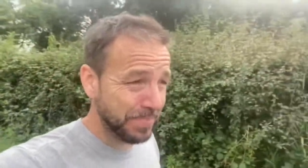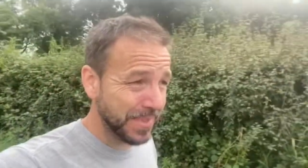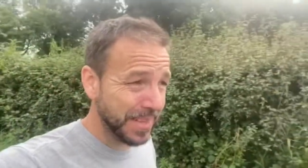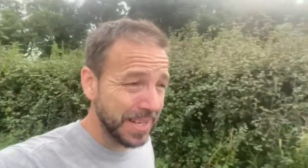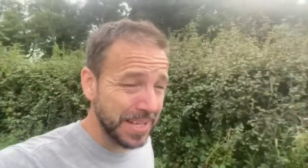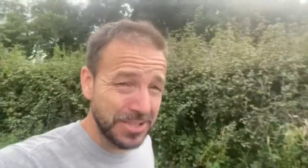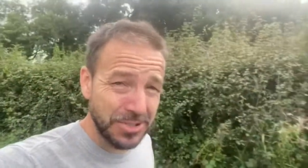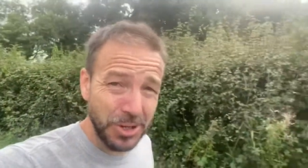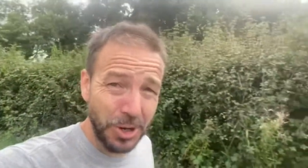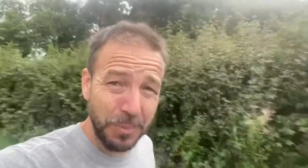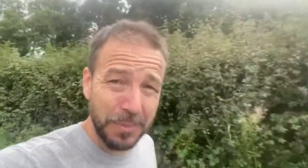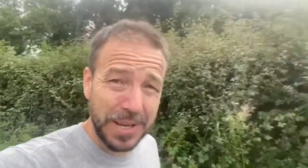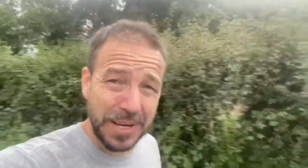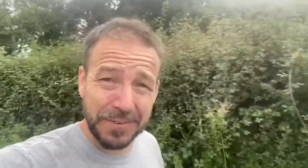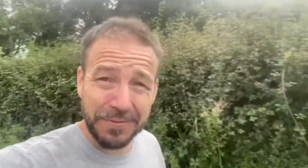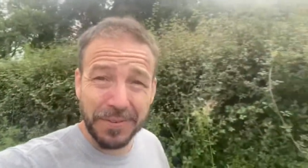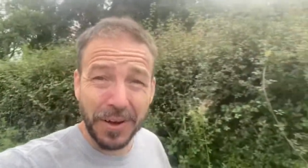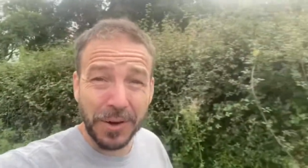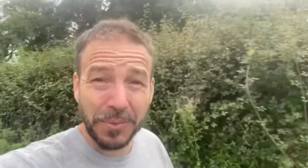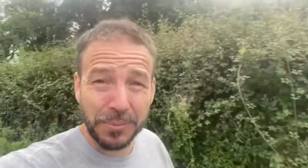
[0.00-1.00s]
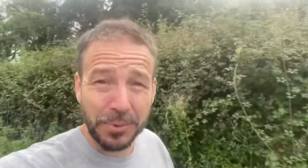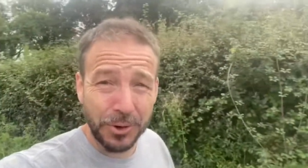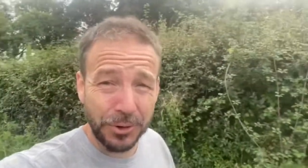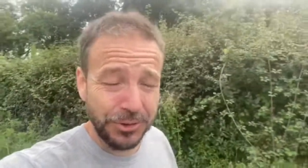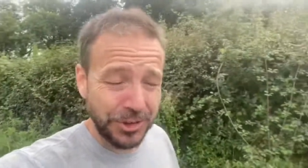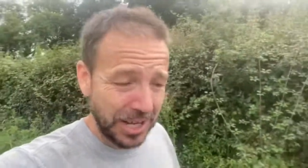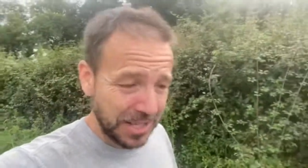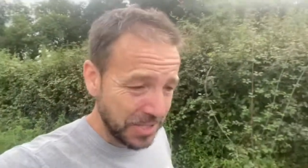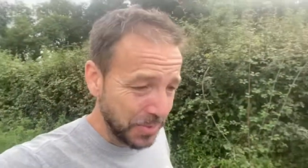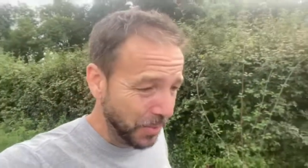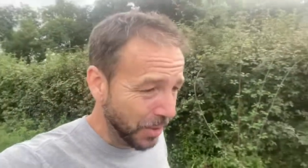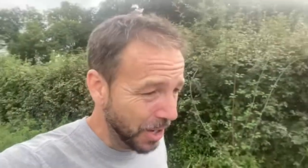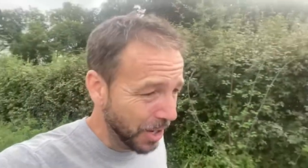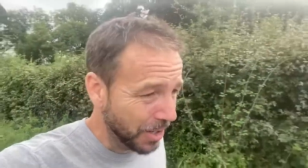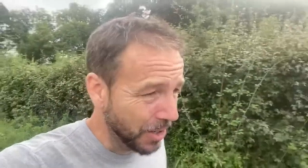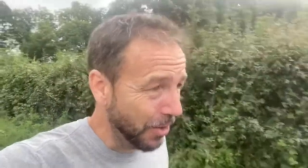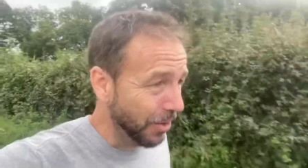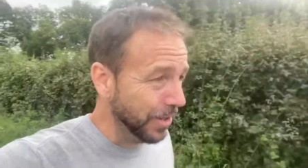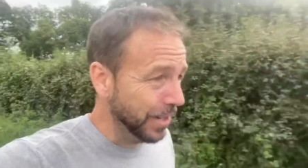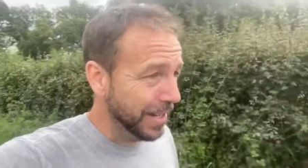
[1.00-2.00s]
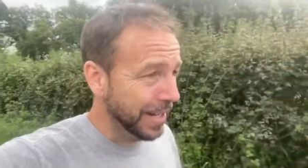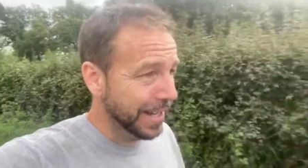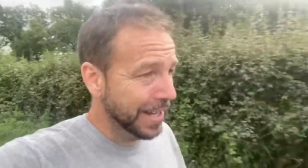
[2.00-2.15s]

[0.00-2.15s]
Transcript: It's not been a fun project to work on.